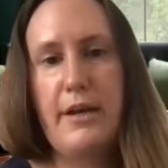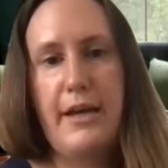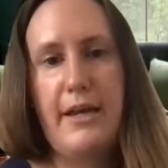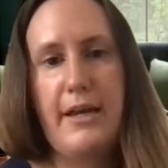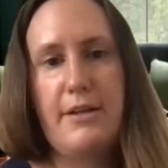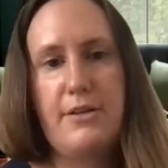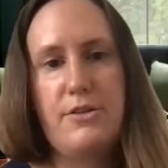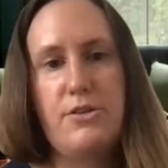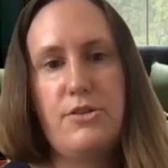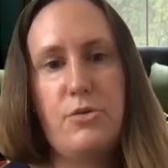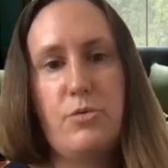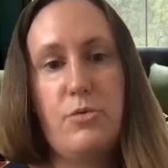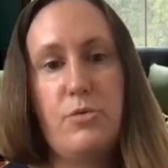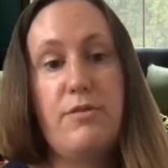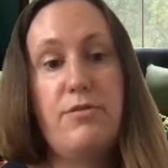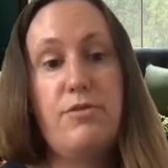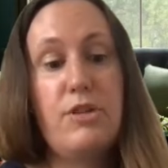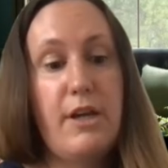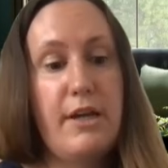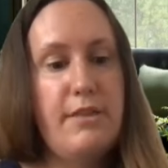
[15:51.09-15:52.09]
And so
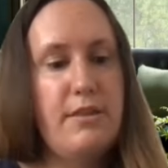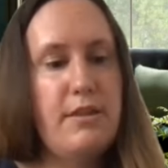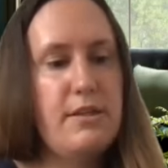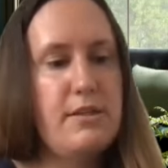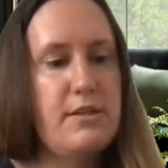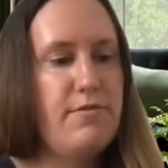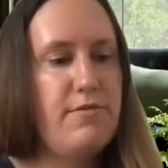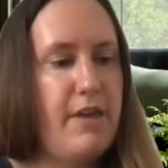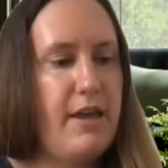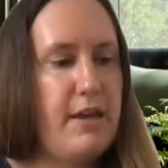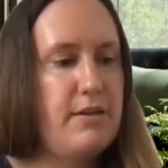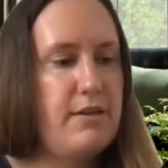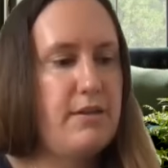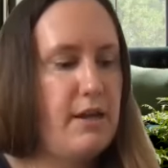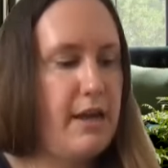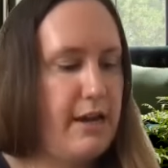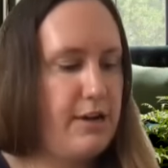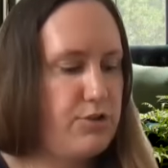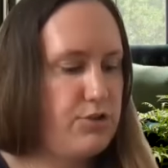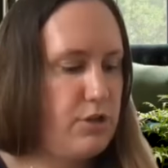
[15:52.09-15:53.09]
we've done this event
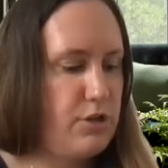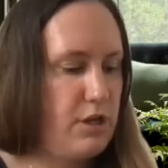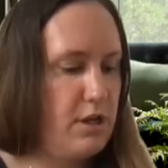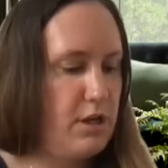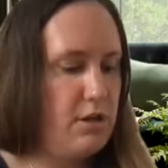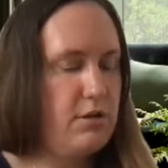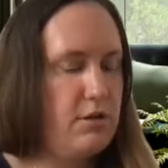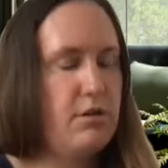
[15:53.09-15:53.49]
actually